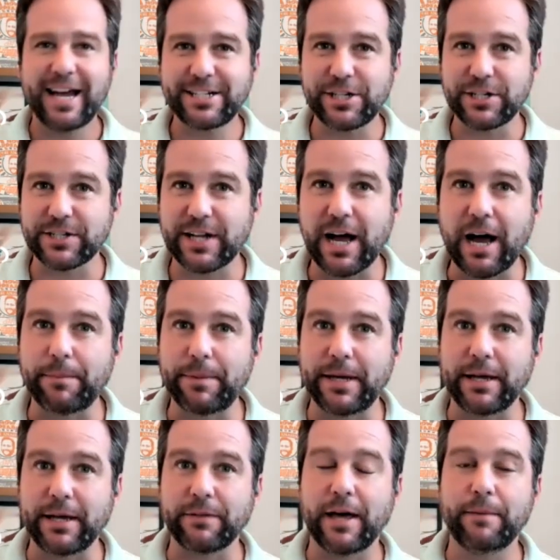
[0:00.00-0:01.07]
just
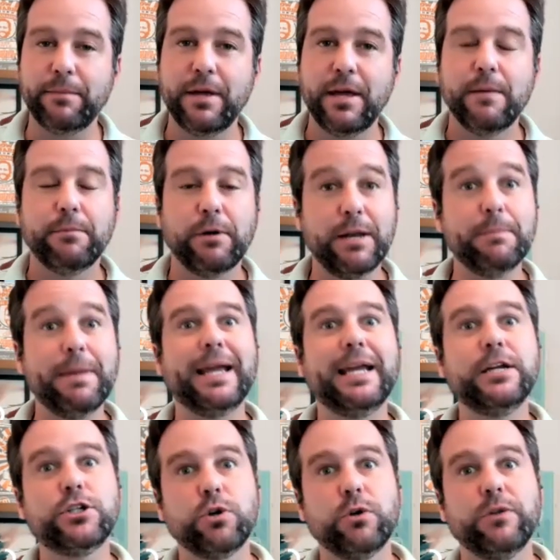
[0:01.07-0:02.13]
copying them, but making
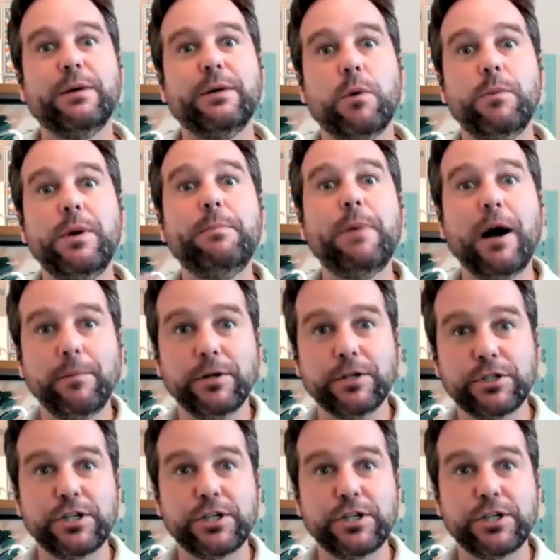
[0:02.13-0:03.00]
sure that when we publish,